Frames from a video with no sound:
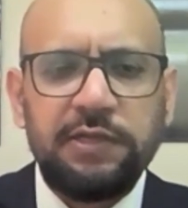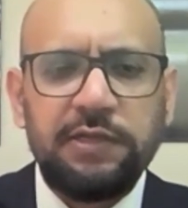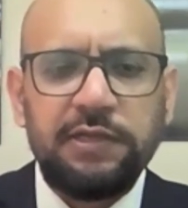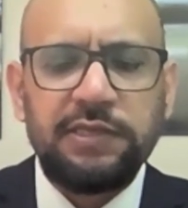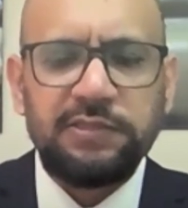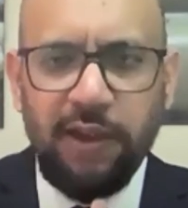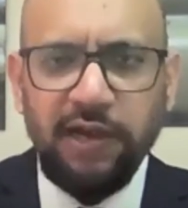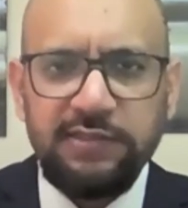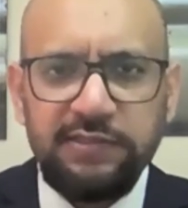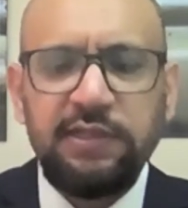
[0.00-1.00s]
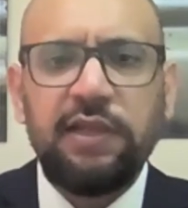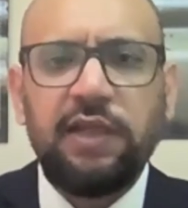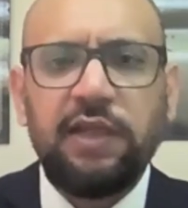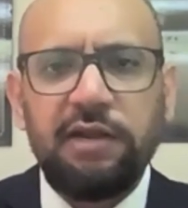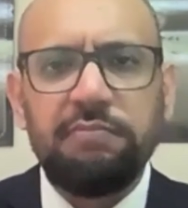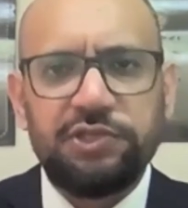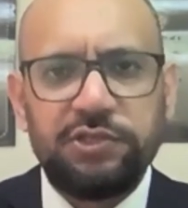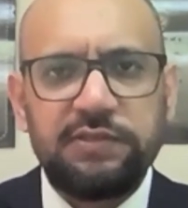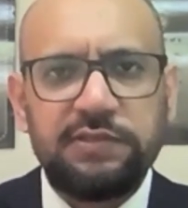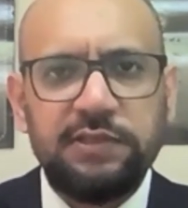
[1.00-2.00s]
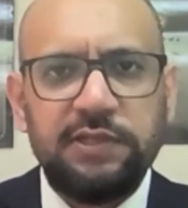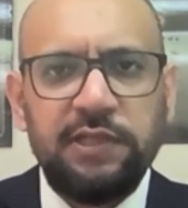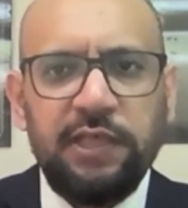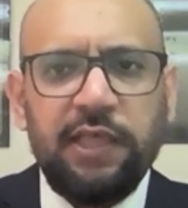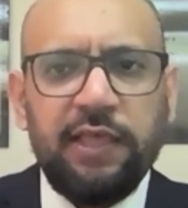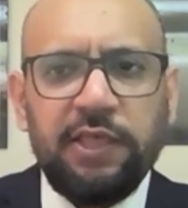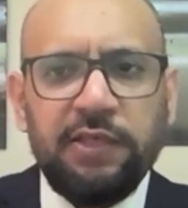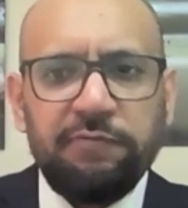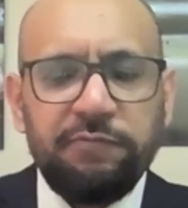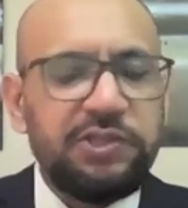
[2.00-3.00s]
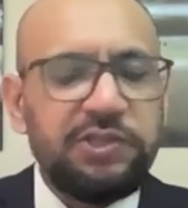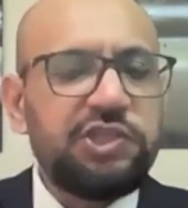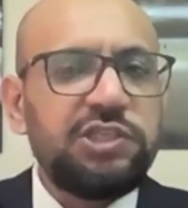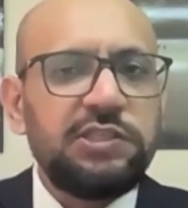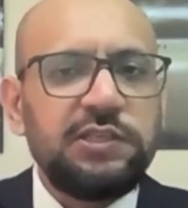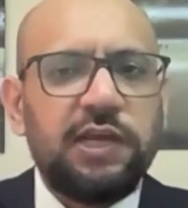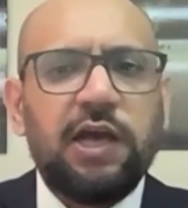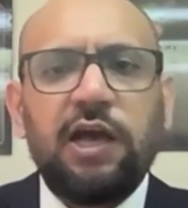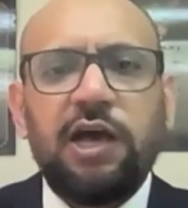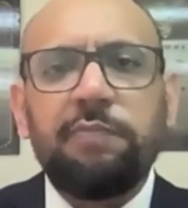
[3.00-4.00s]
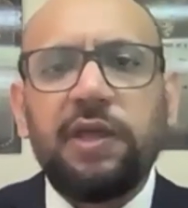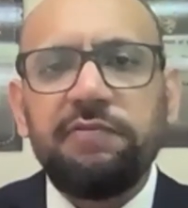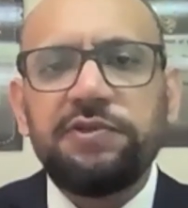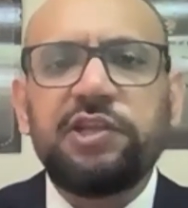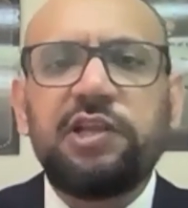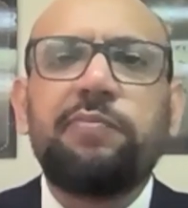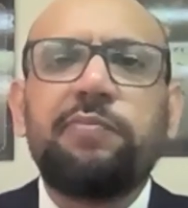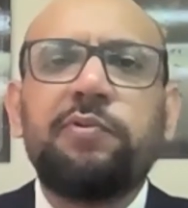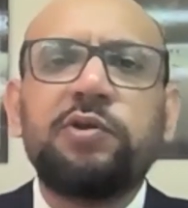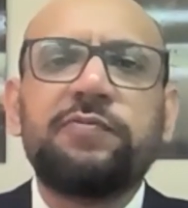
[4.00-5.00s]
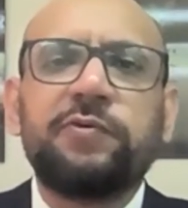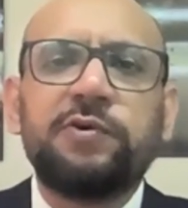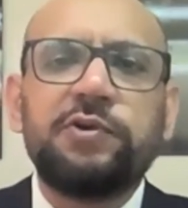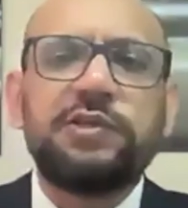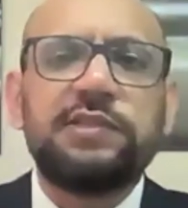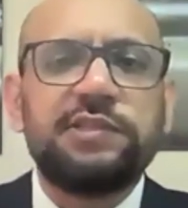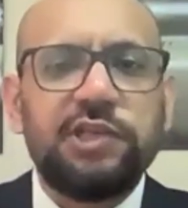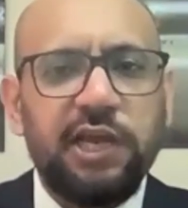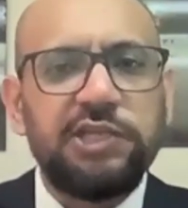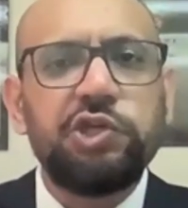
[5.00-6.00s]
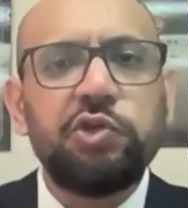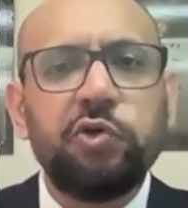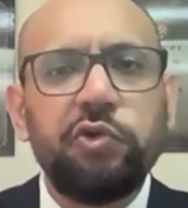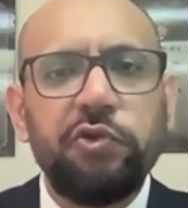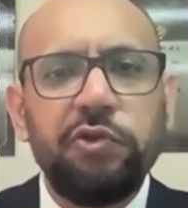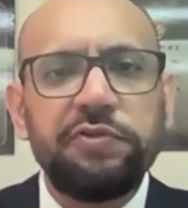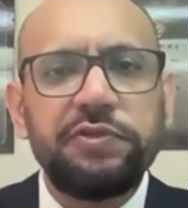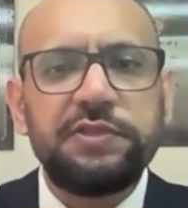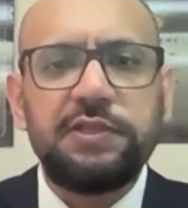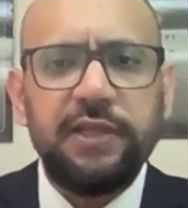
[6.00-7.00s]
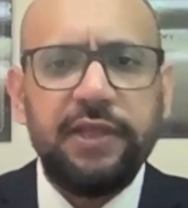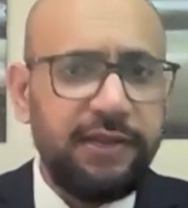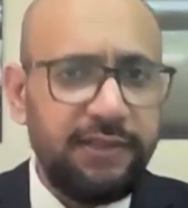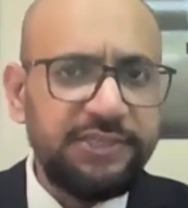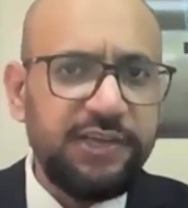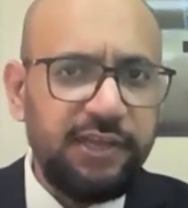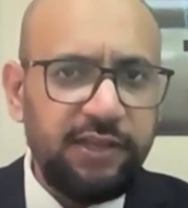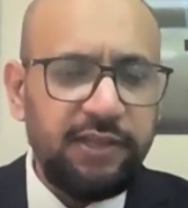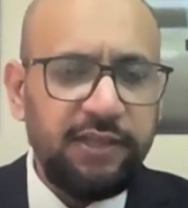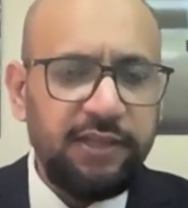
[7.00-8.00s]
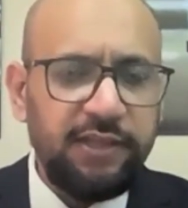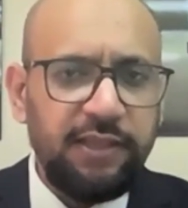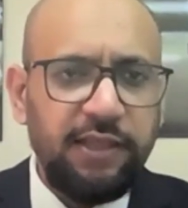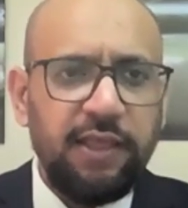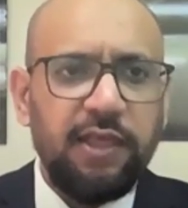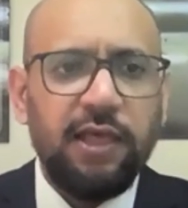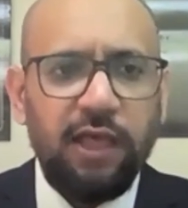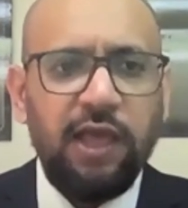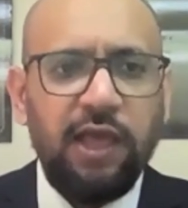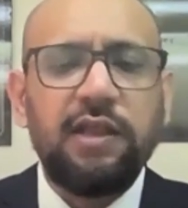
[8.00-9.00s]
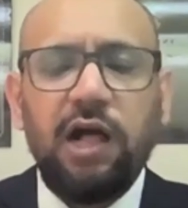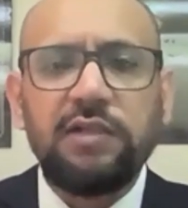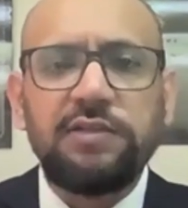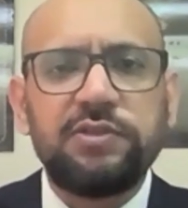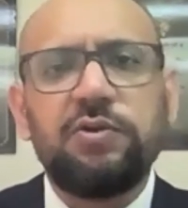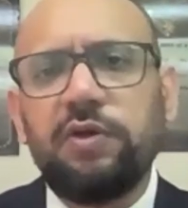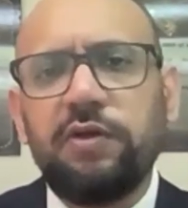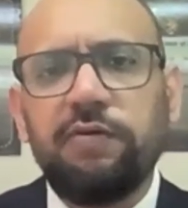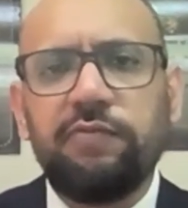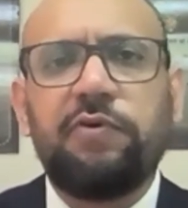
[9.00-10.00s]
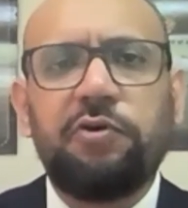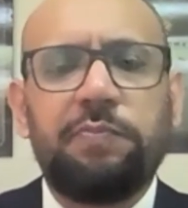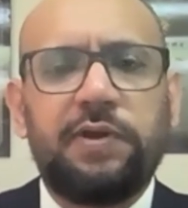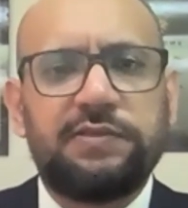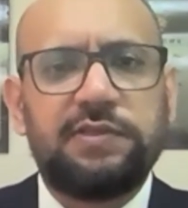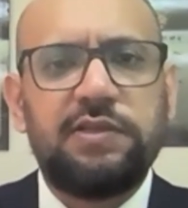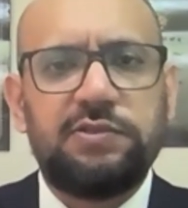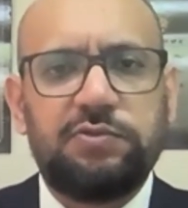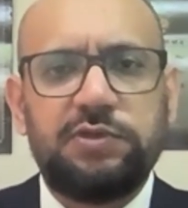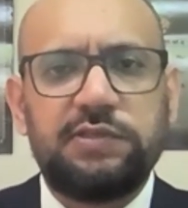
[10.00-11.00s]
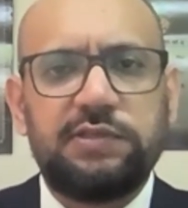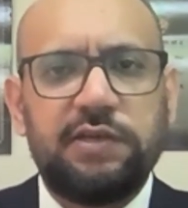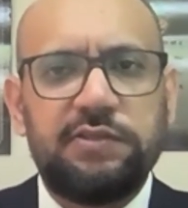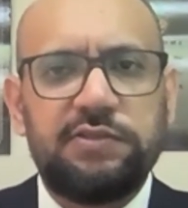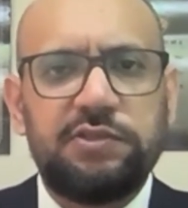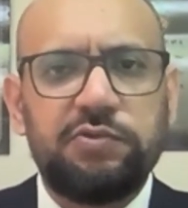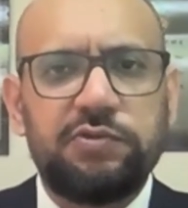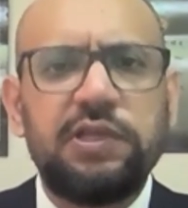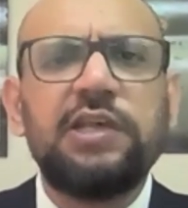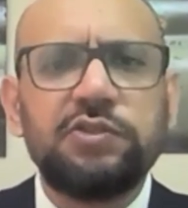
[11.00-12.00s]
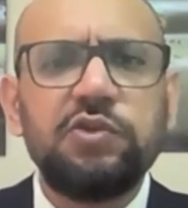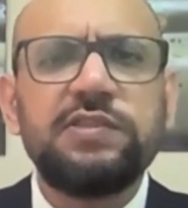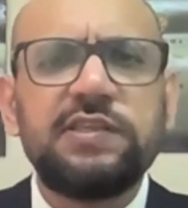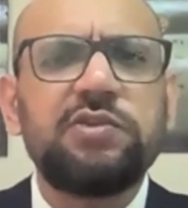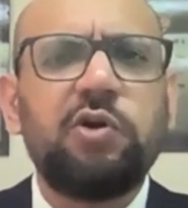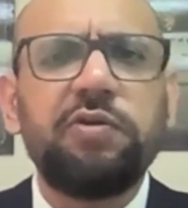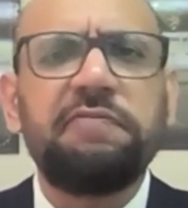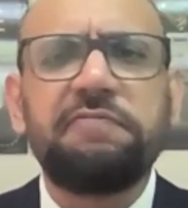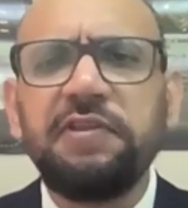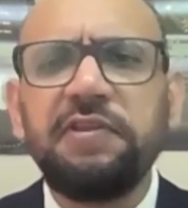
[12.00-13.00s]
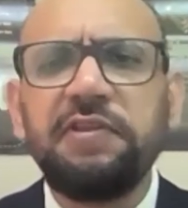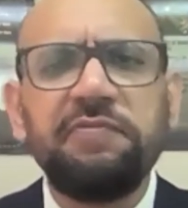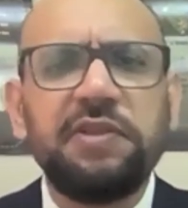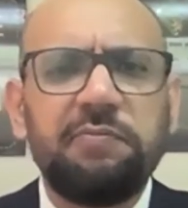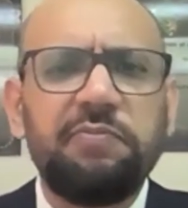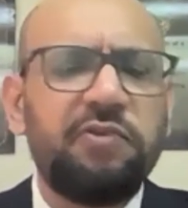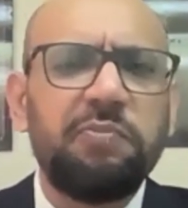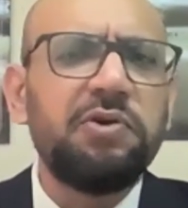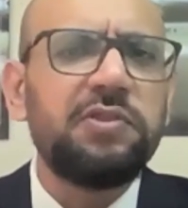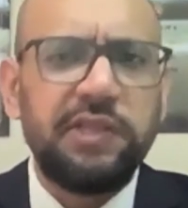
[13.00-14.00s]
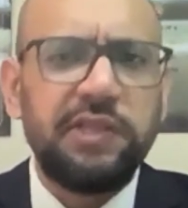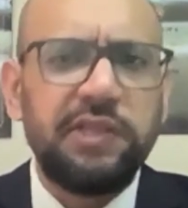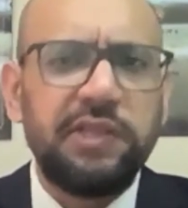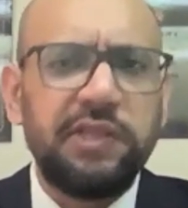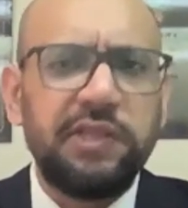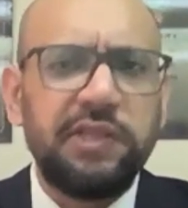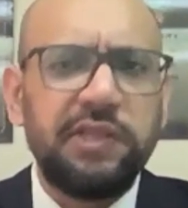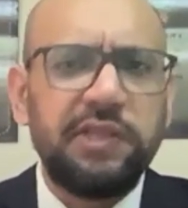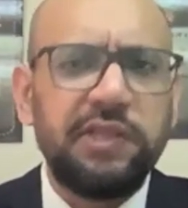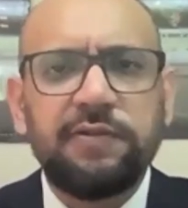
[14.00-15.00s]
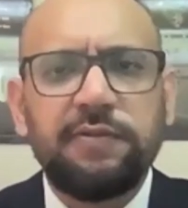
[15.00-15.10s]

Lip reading: aspects and missions which are beneficial both for Shanghai Jiaotong University and the China, and also for Pakistani students and institutes. So it's a sort of win-win for both the countries.